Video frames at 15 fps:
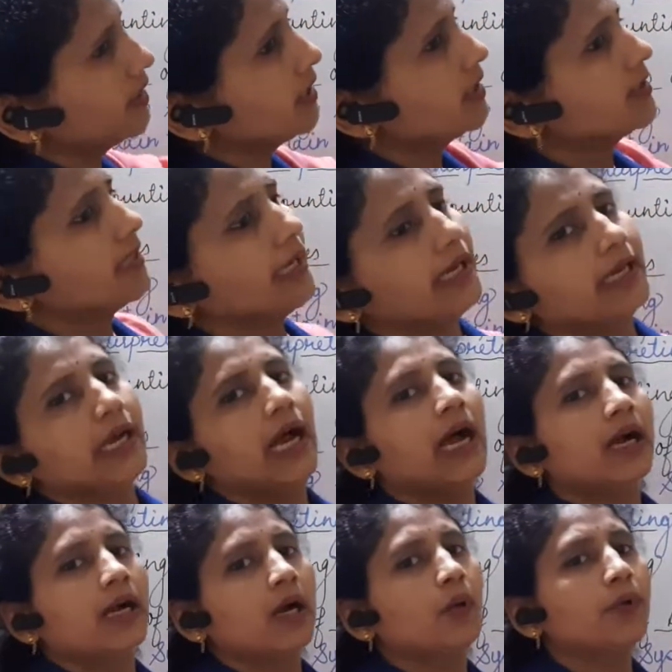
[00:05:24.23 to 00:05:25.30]
See,
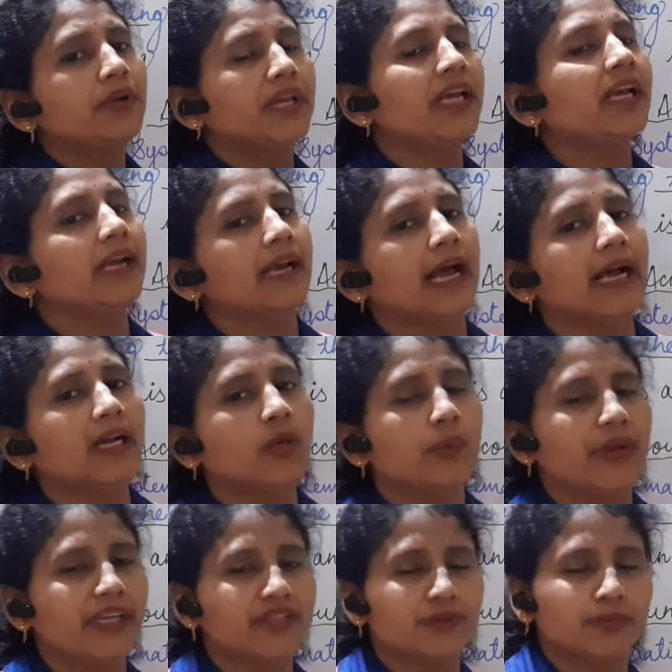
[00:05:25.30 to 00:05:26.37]
accounting
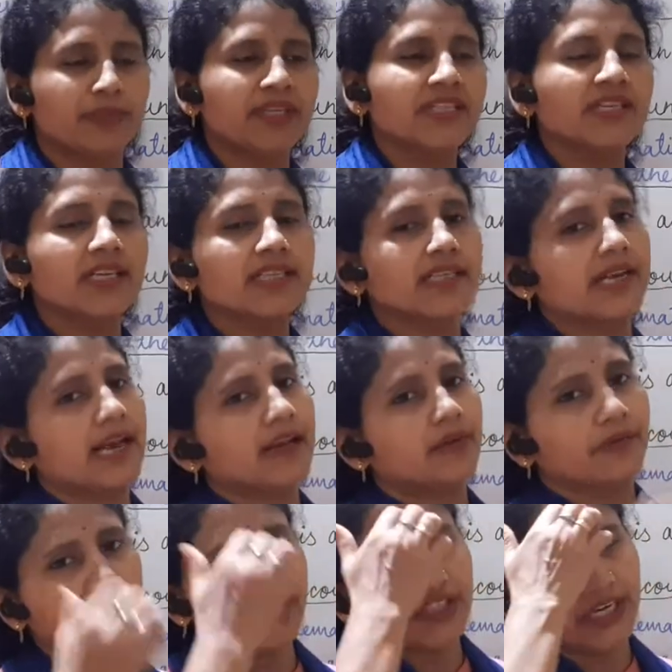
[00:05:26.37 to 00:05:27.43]
language, business
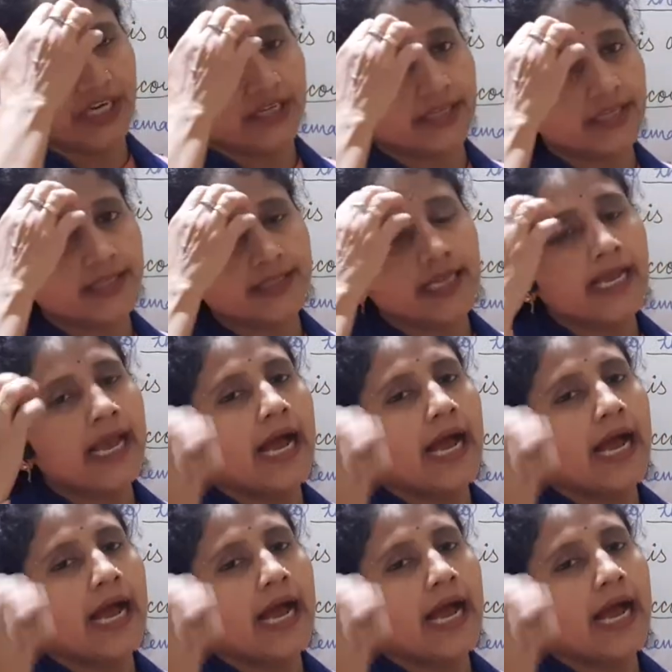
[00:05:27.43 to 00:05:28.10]
language it is,